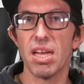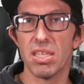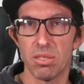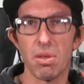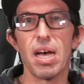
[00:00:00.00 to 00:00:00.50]

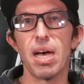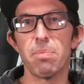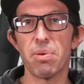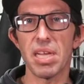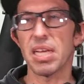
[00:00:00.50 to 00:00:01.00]
is uh,
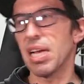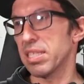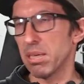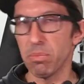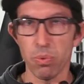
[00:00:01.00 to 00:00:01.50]
pretty
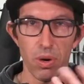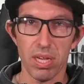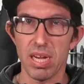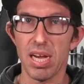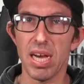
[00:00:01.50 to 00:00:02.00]
accustomed to
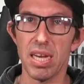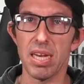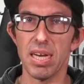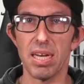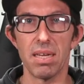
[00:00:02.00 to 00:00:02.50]
working on
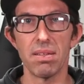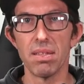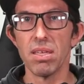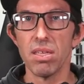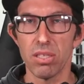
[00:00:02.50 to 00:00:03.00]
uh,
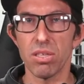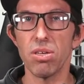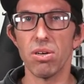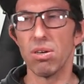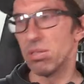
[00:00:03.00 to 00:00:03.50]

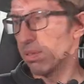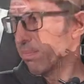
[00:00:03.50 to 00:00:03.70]
scooters.